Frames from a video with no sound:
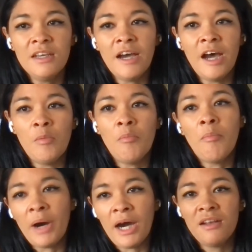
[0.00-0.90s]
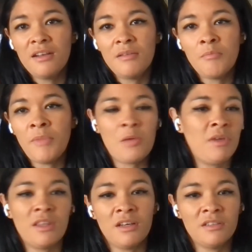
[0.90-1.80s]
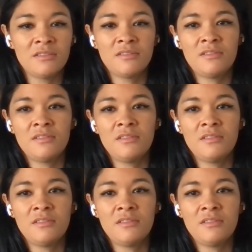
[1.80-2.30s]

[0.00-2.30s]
but maybe they'll